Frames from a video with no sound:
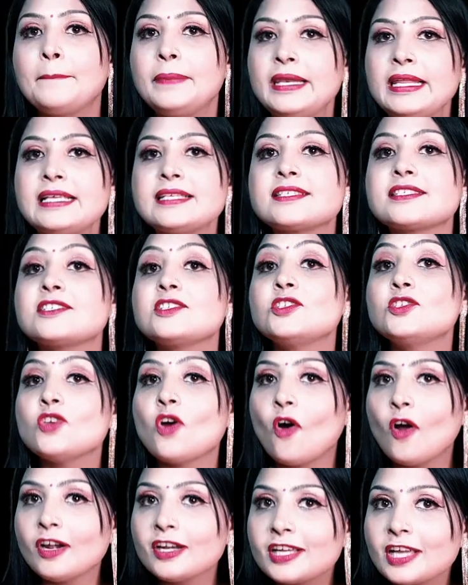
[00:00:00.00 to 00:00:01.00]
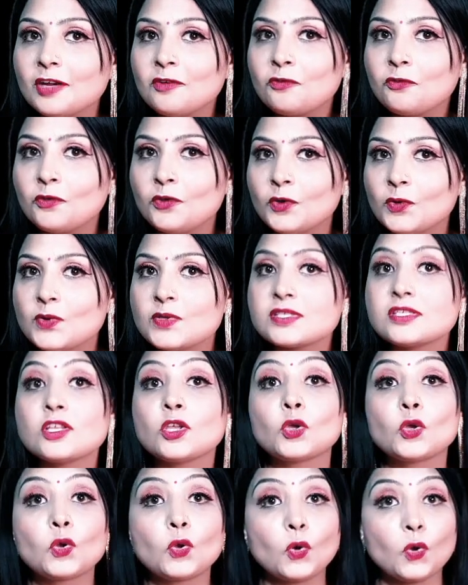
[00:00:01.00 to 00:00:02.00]
Please don't confuse
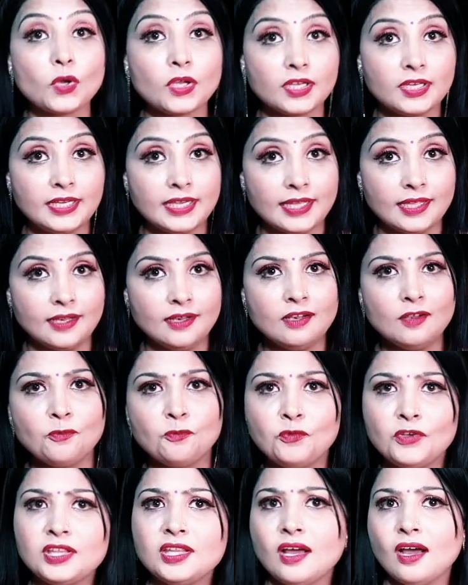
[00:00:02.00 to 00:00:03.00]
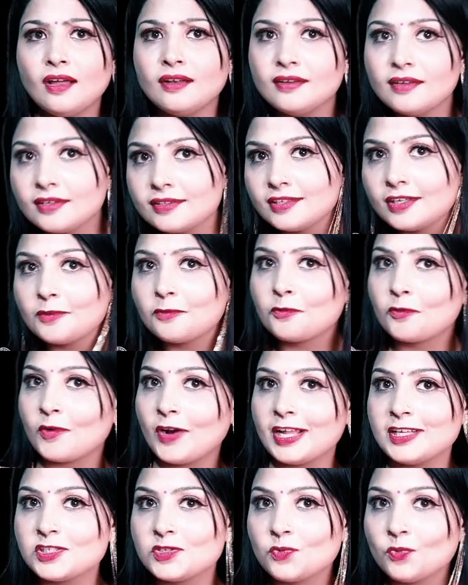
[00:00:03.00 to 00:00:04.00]
courriel with another
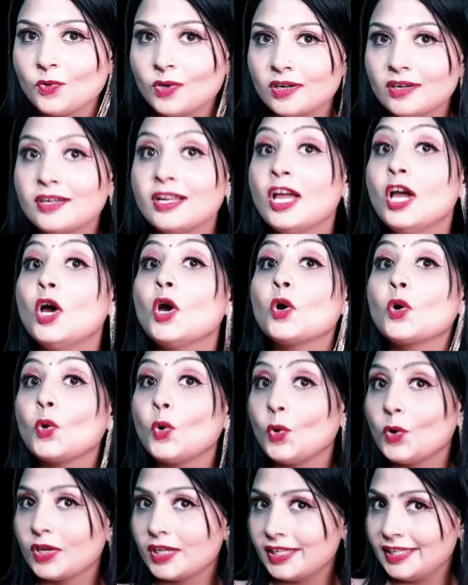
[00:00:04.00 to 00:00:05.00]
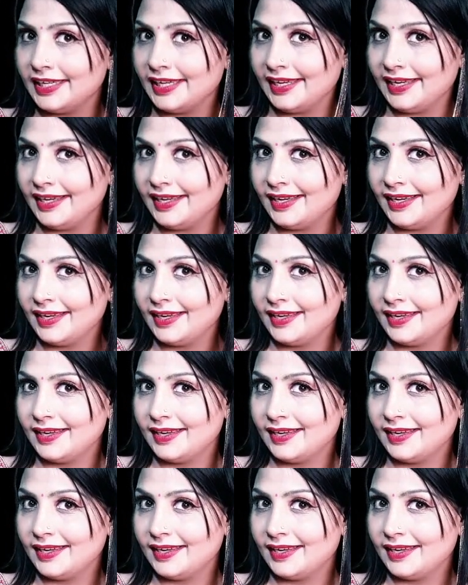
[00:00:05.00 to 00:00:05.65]
French word courrier,